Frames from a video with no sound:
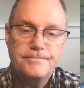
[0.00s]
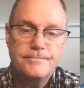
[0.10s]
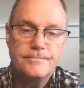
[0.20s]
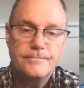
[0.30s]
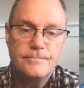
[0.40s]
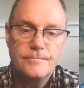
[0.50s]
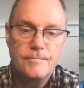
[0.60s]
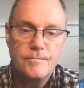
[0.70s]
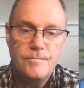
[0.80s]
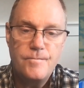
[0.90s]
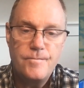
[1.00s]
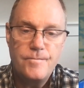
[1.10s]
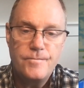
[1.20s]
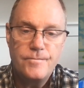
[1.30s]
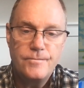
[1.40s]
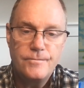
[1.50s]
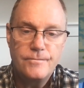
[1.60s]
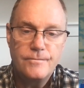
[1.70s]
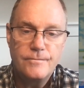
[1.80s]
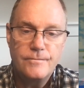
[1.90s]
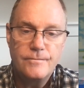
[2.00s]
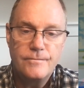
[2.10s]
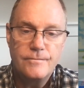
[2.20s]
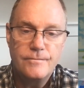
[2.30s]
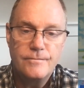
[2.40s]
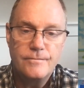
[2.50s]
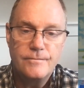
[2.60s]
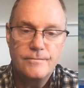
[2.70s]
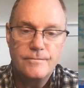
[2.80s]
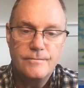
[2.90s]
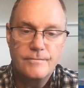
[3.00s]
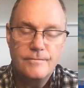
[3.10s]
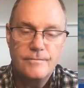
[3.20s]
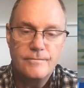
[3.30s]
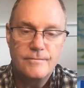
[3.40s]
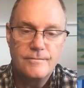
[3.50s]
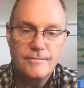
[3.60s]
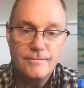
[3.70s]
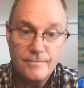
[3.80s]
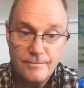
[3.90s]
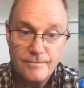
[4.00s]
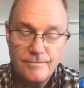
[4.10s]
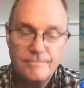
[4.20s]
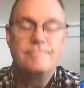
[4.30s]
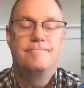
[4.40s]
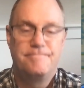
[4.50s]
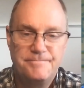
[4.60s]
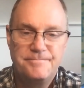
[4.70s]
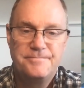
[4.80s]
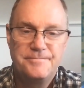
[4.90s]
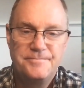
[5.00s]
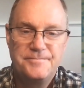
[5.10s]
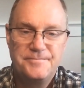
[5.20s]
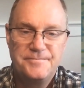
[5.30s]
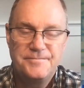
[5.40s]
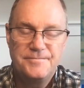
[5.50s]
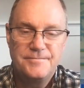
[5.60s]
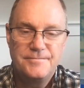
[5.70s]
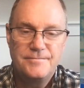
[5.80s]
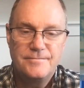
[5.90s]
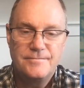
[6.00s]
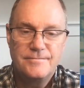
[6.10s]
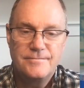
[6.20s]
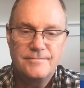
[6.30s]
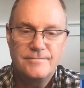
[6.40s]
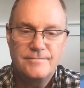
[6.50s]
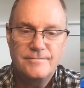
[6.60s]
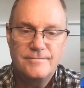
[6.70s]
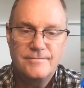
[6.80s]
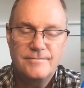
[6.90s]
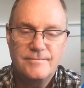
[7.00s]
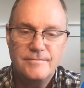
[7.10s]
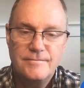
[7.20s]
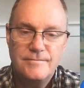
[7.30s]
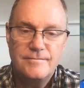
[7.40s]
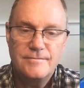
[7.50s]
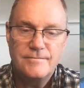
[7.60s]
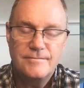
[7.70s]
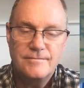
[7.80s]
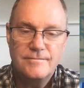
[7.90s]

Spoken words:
The person shown says nothing.